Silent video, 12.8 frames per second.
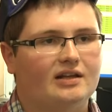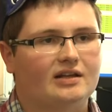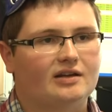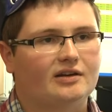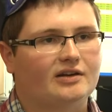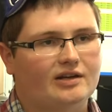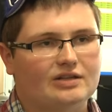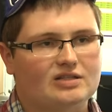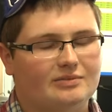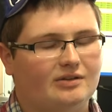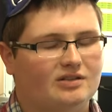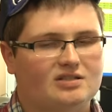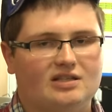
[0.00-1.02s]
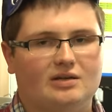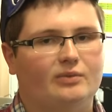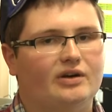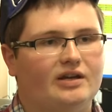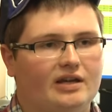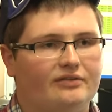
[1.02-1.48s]
Like, our cows can milk the same
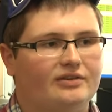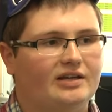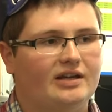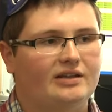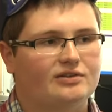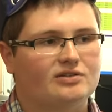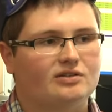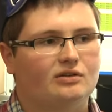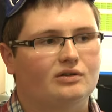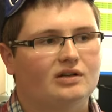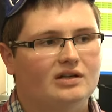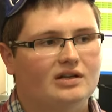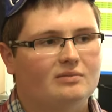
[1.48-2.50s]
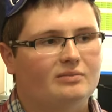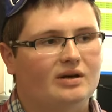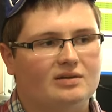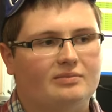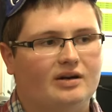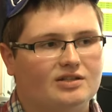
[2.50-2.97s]
way every day. There's
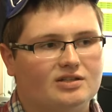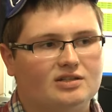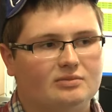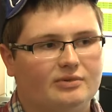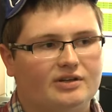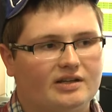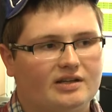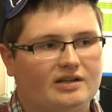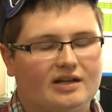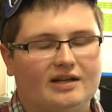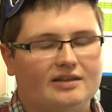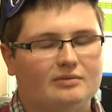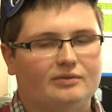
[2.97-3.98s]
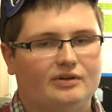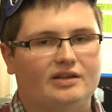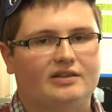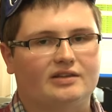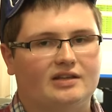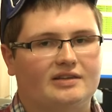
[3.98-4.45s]
nobody punching them or kicking at them or
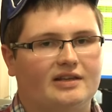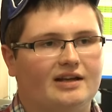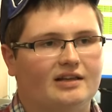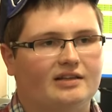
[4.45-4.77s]
anything like that.